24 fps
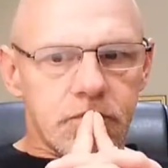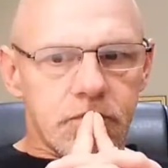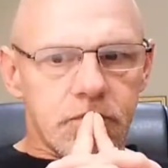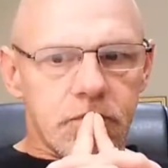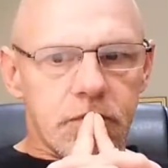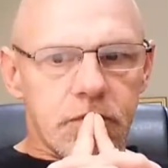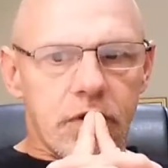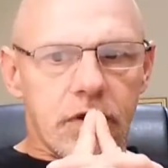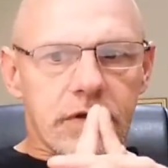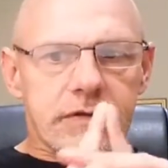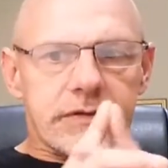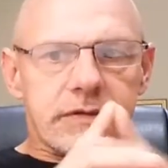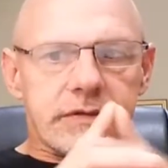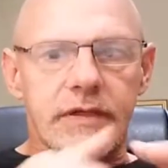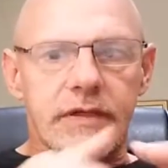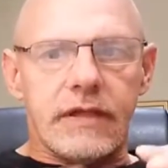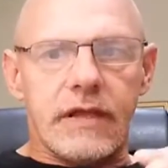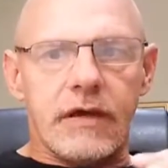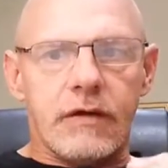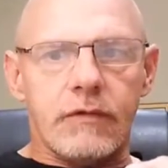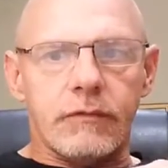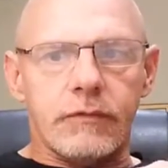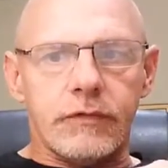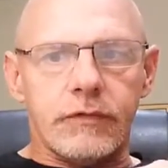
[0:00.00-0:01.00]
I said,
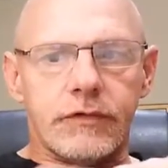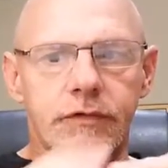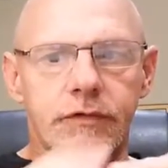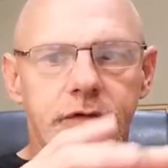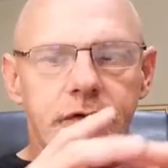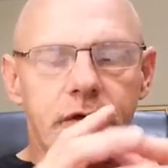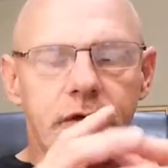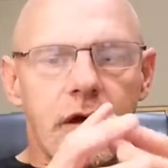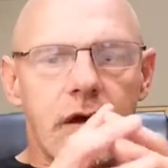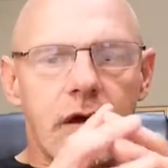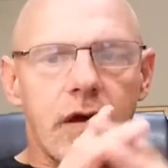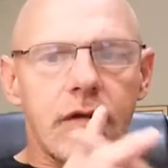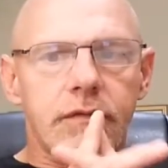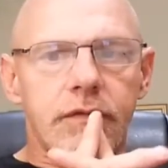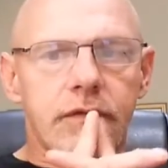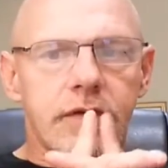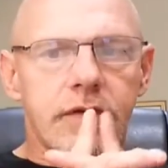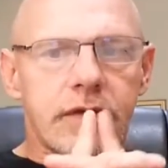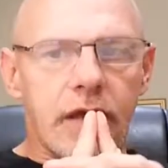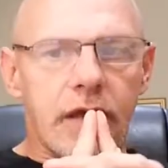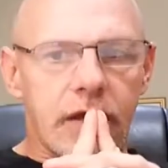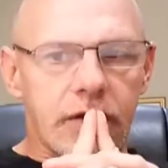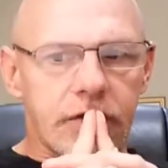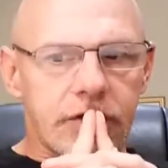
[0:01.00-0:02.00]
that was the
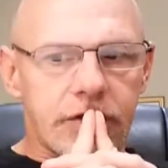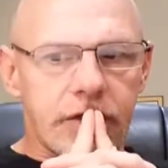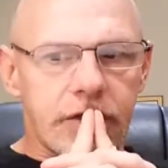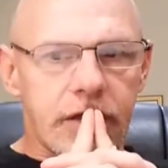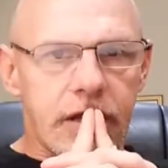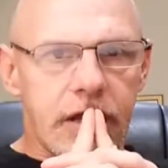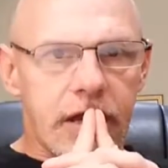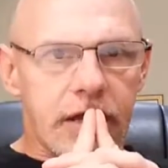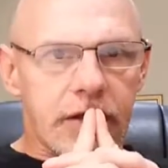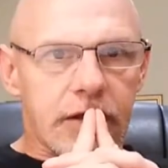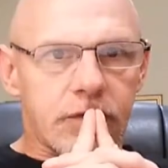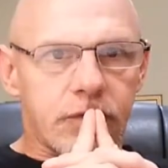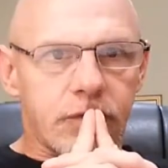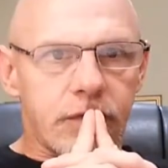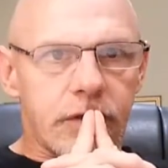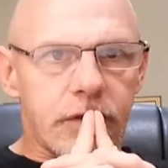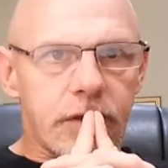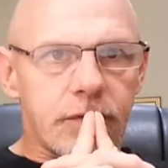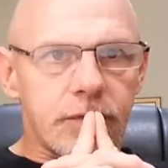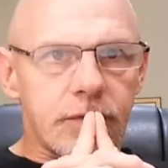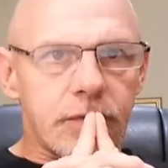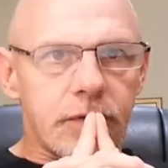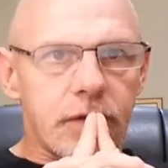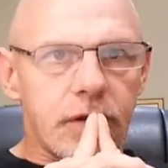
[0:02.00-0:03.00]
Townshend Act, when
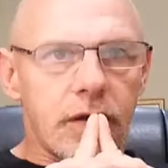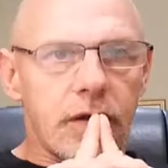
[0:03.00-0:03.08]
they